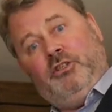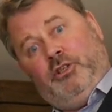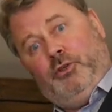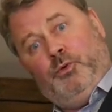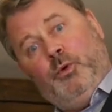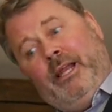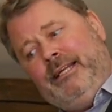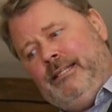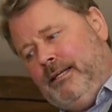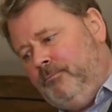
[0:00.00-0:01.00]
to
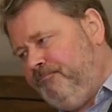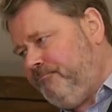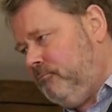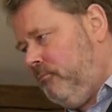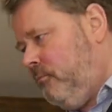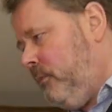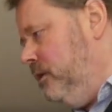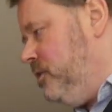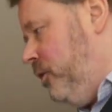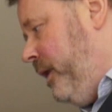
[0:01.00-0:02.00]
later. So